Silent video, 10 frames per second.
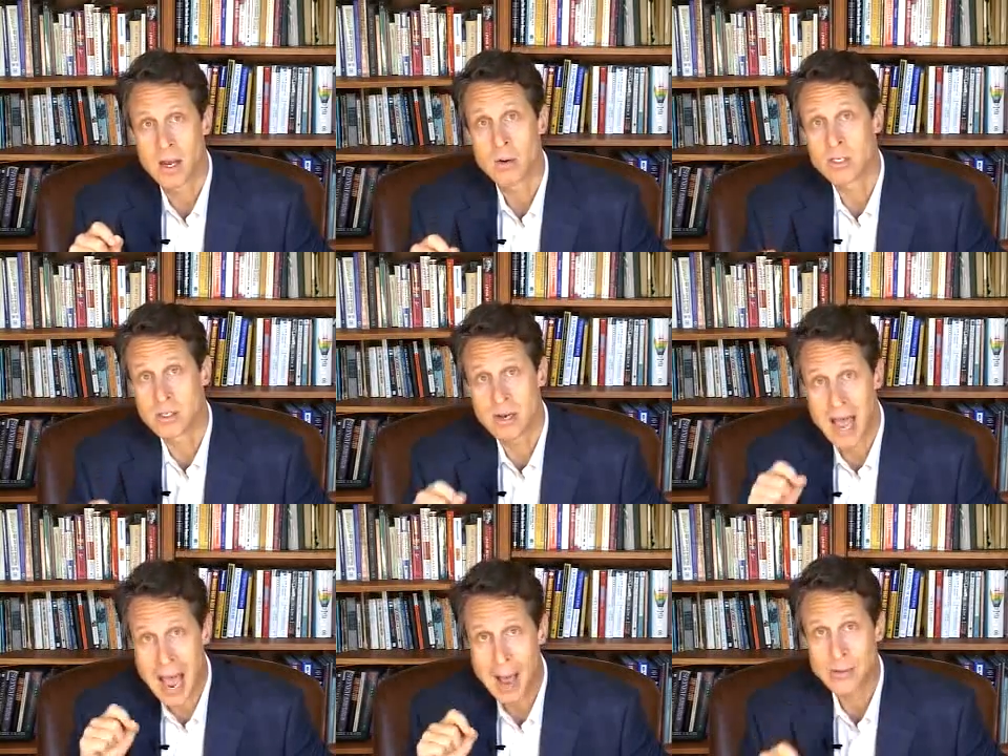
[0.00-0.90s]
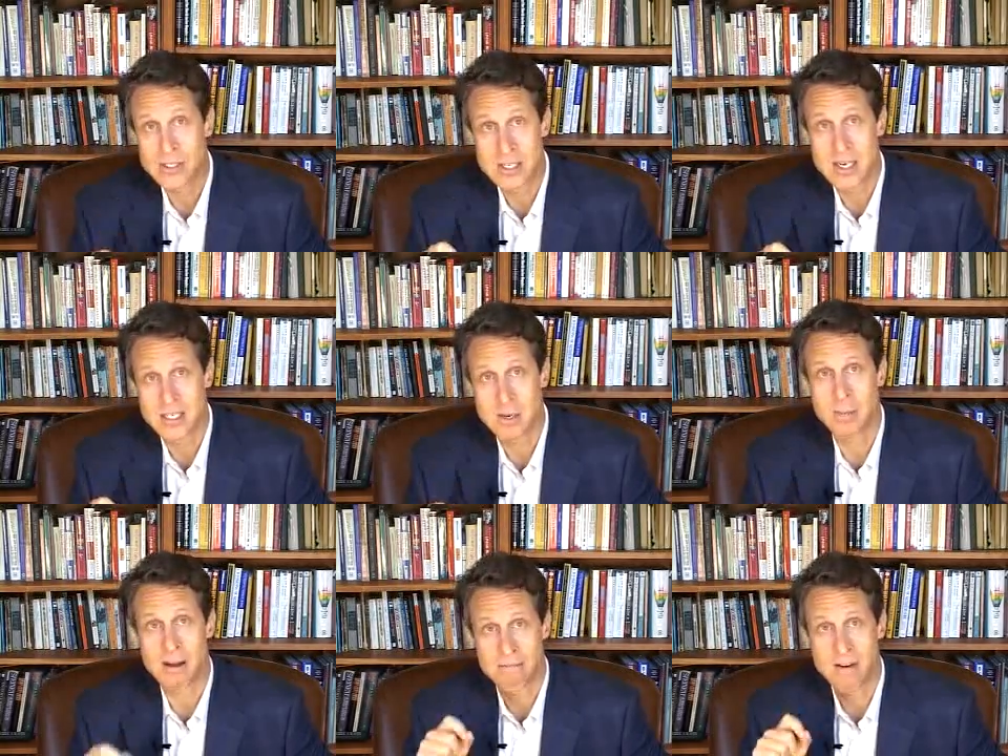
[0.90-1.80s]
was due to absenteeism and
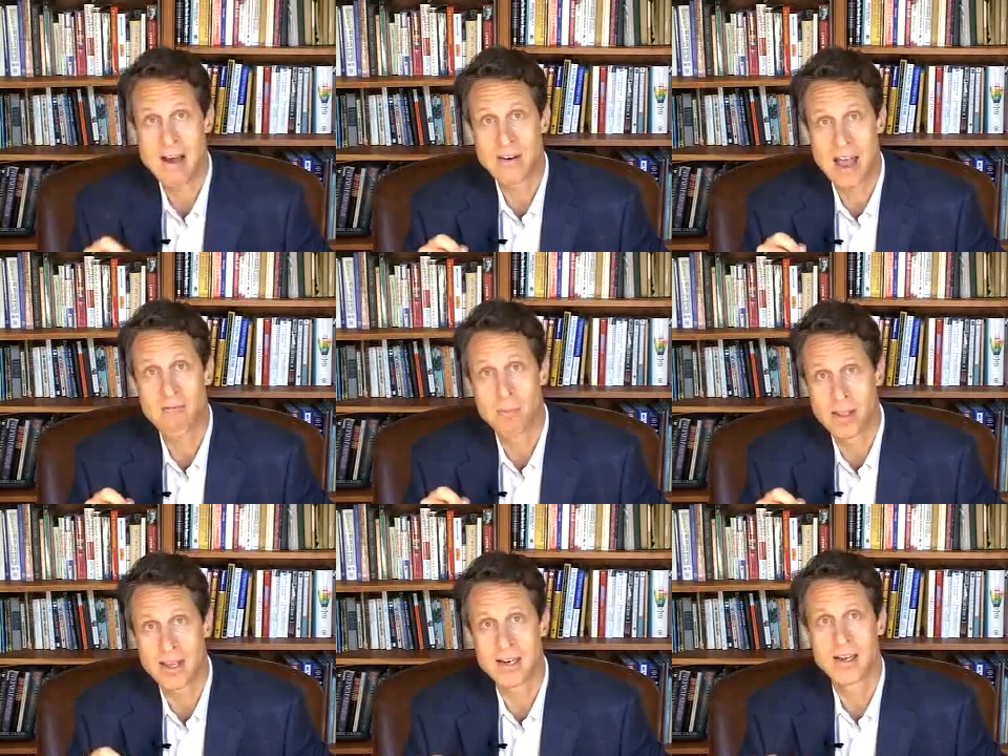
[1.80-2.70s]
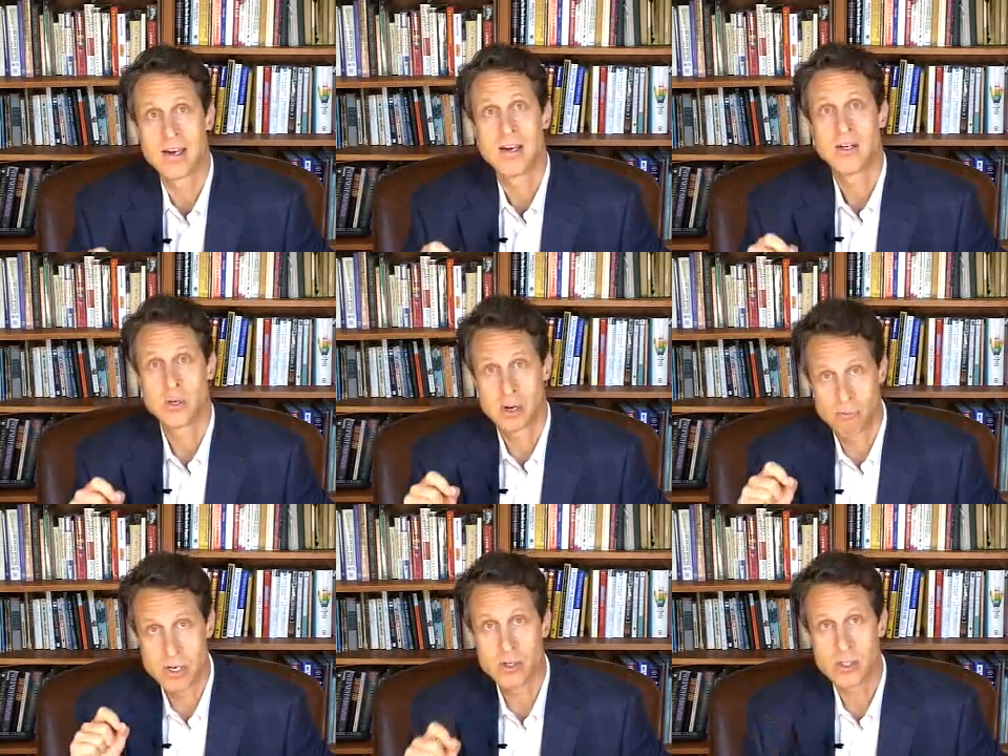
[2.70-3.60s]
about $5.5 billion due to
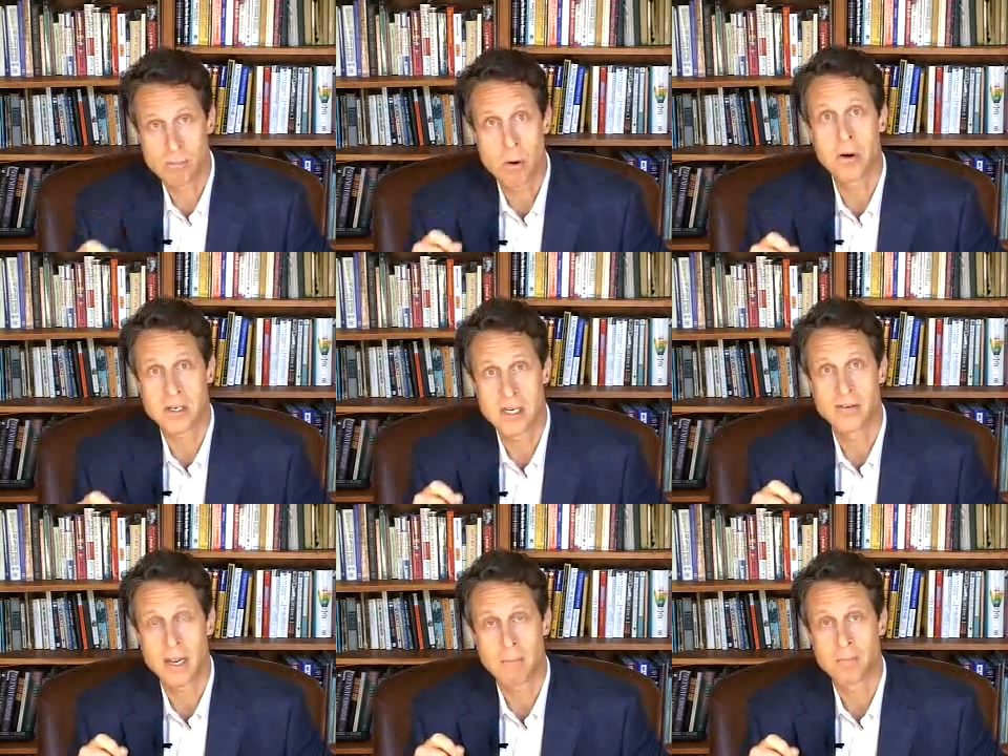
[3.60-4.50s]
reduced productivity.